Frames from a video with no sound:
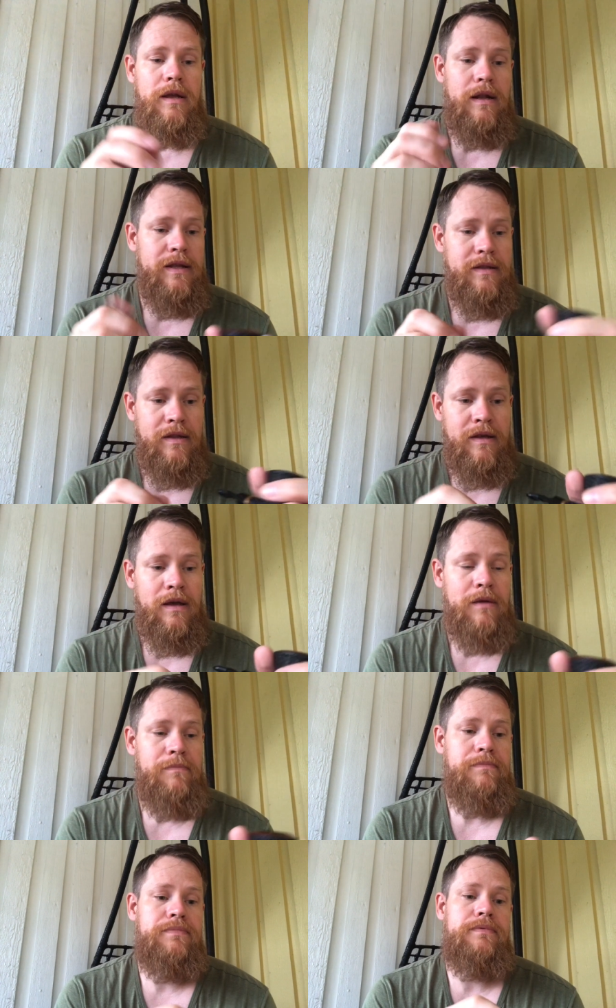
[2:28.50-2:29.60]
lit it
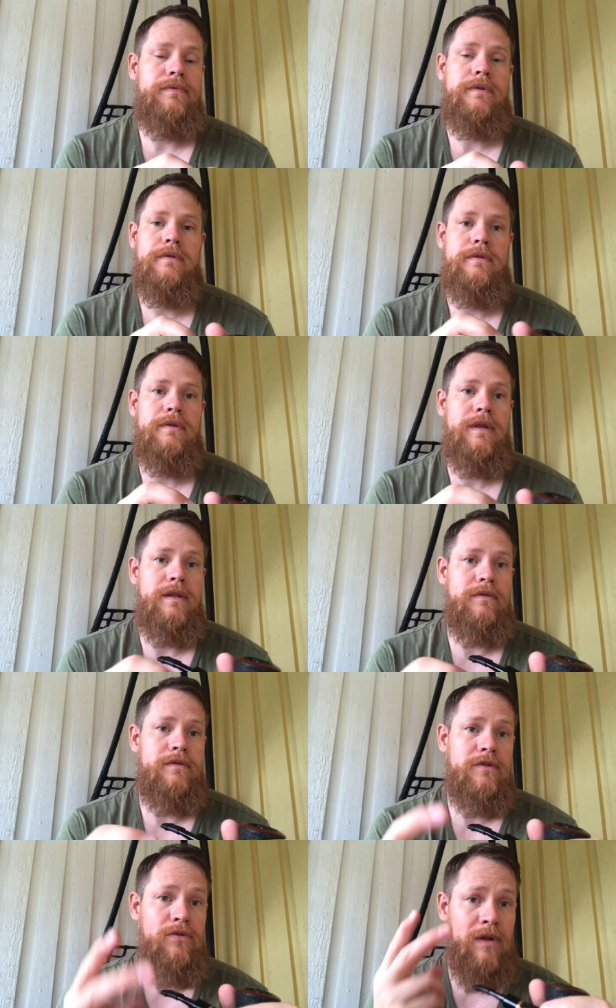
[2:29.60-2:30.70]
up, did
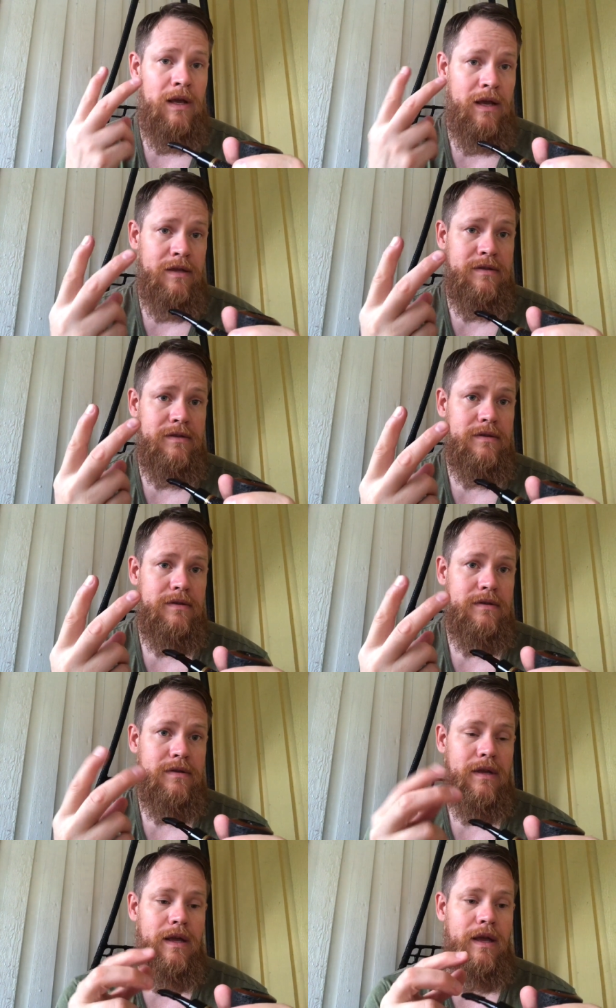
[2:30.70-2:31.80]
2 lights,
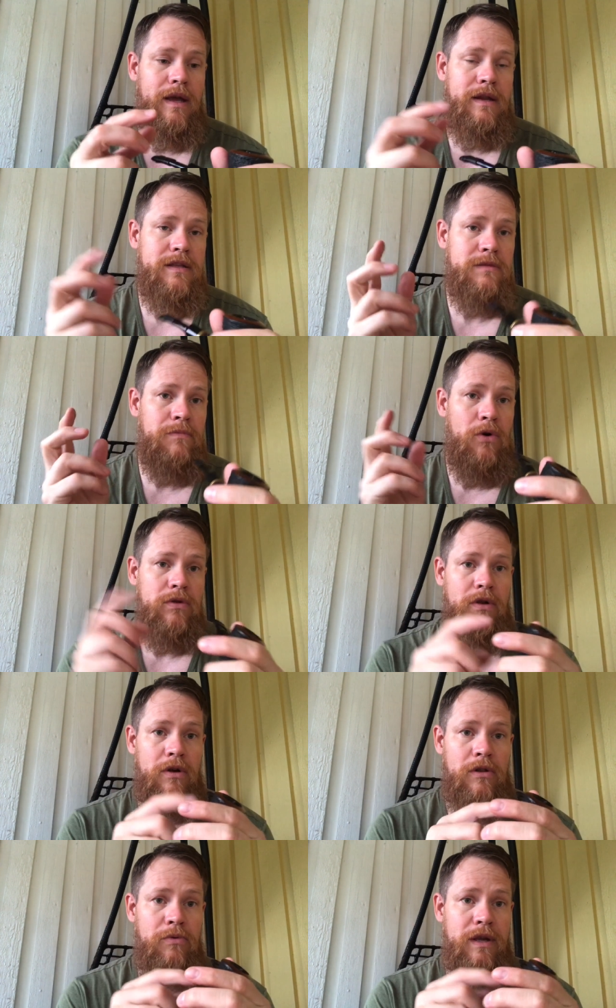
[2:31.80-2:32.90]
and it smoked
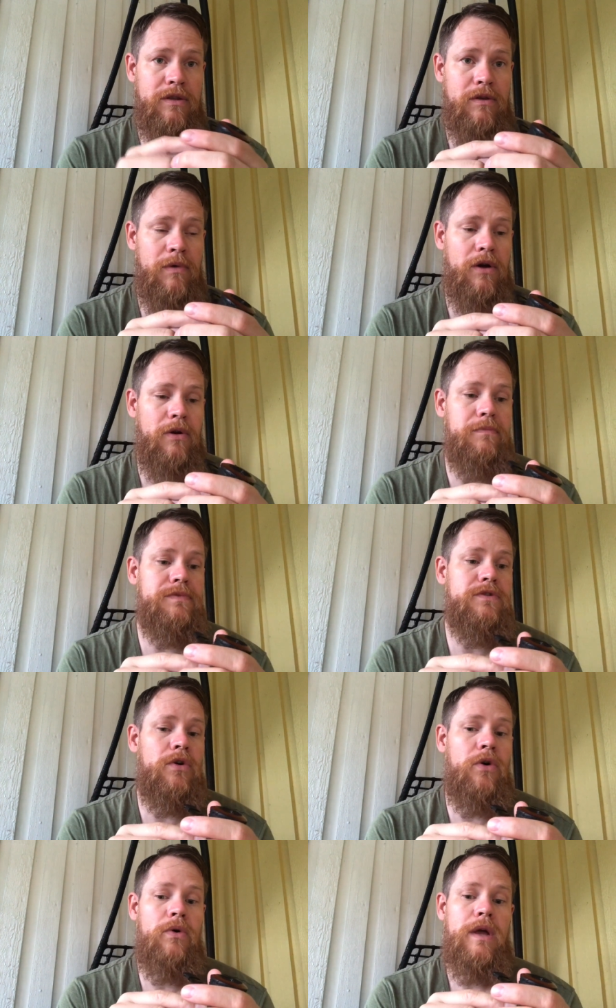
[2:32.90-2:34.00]
all the way to the bottom.
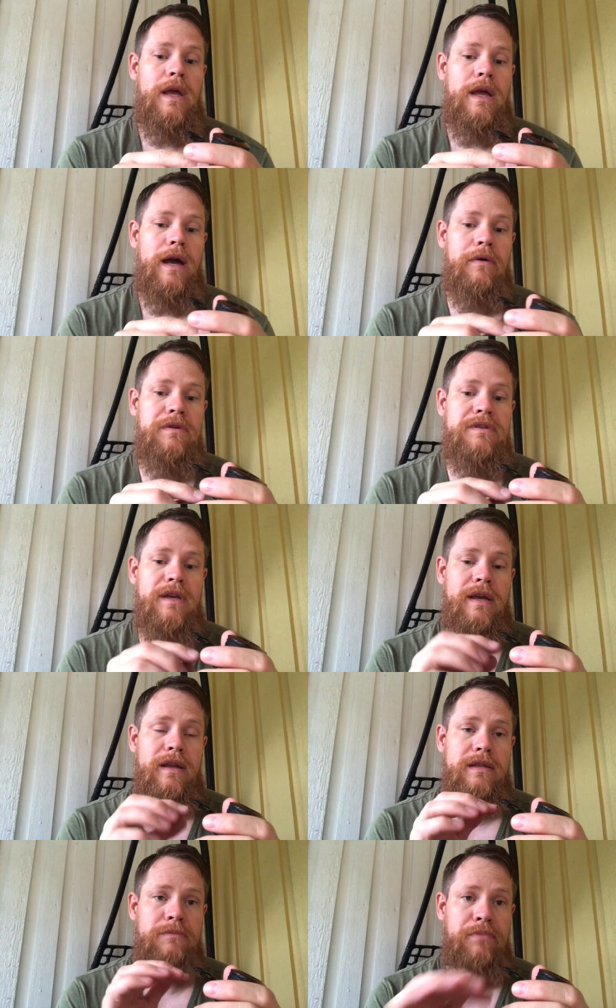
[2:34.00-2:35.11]
So I would say
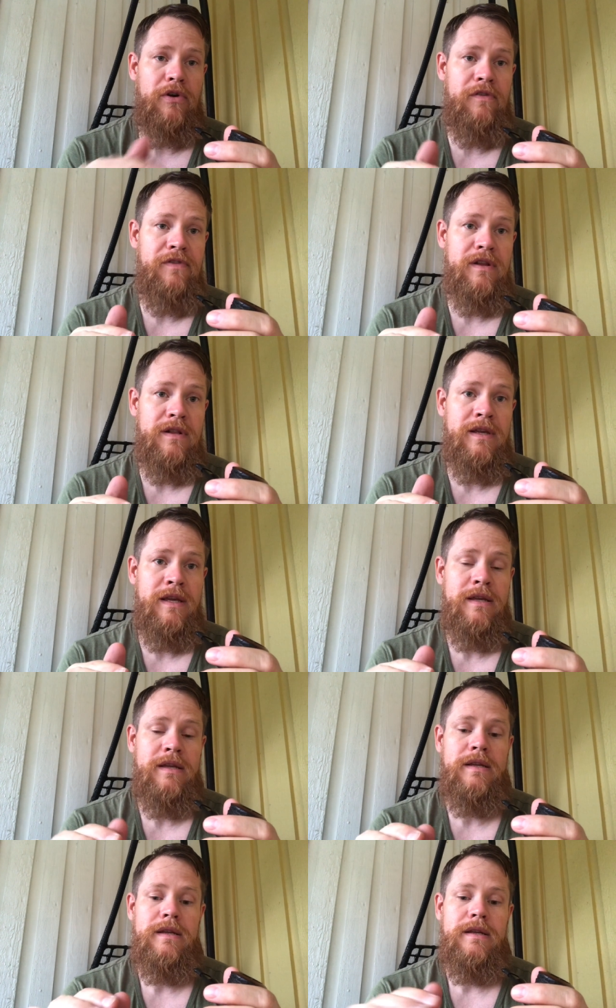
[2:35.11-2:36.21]
it's perfectly
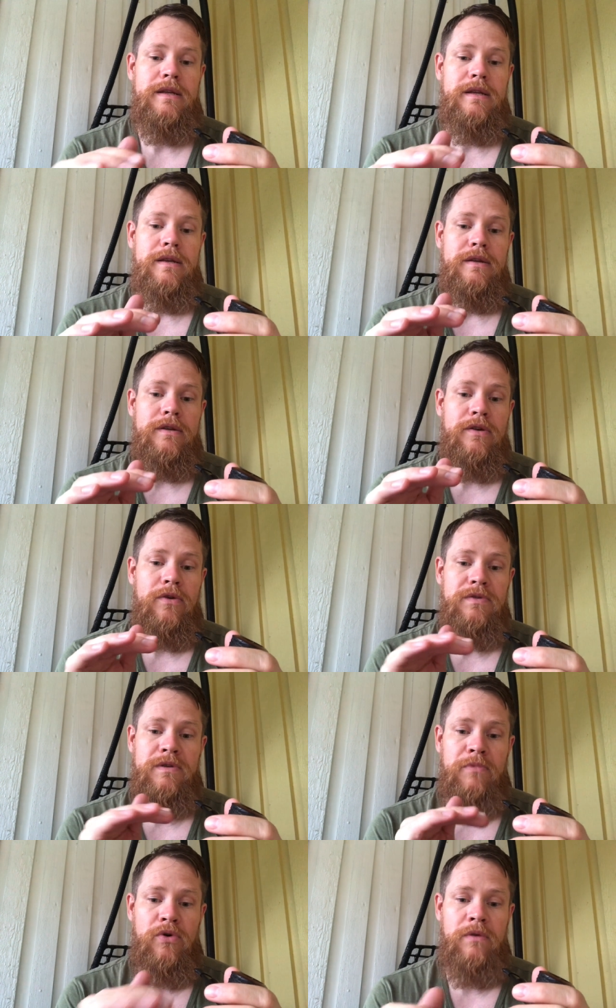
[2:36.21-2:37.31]

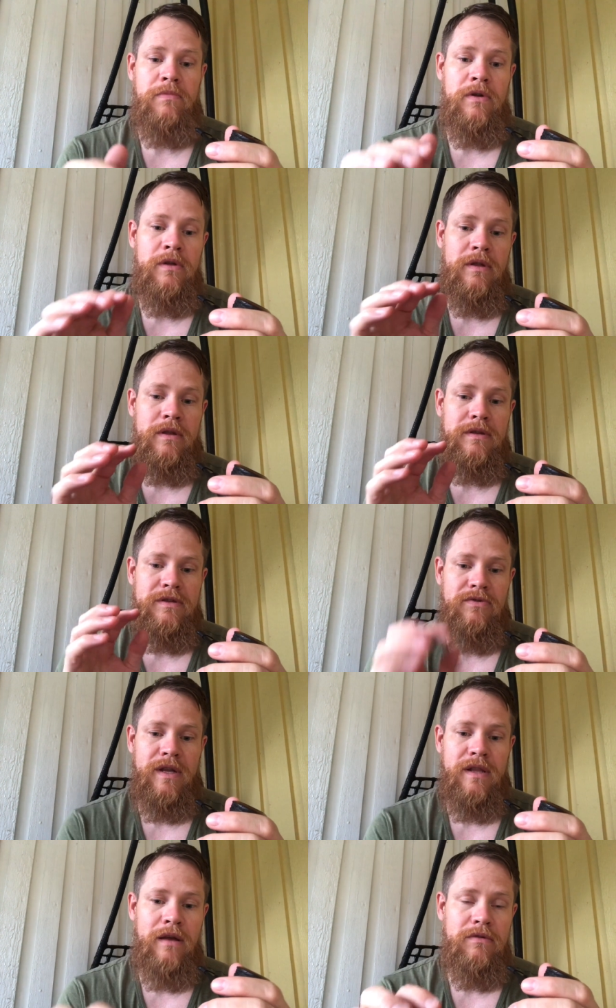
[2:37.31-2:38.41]
smokable
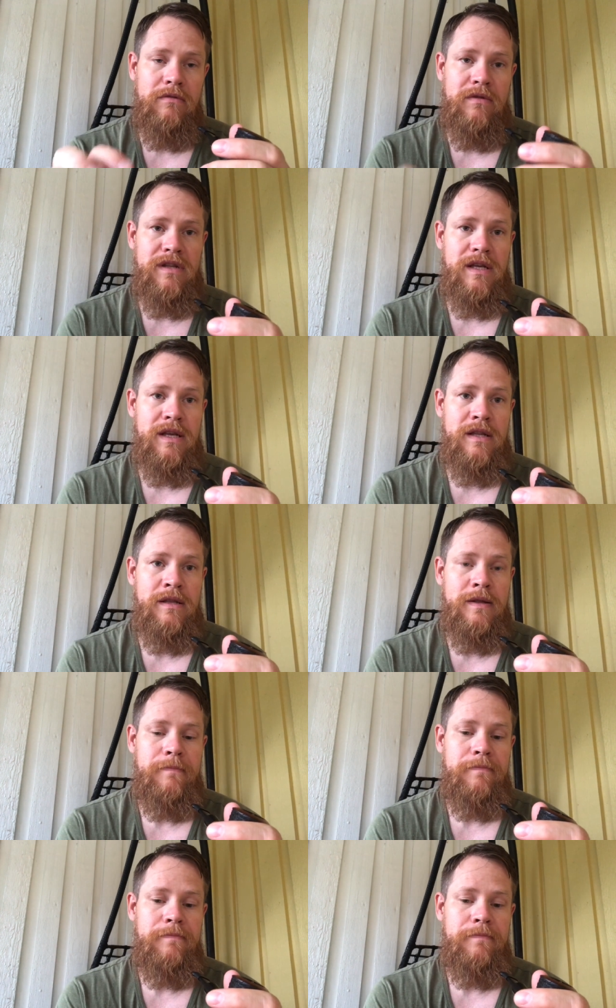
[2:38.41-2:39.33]
straight out of the tin.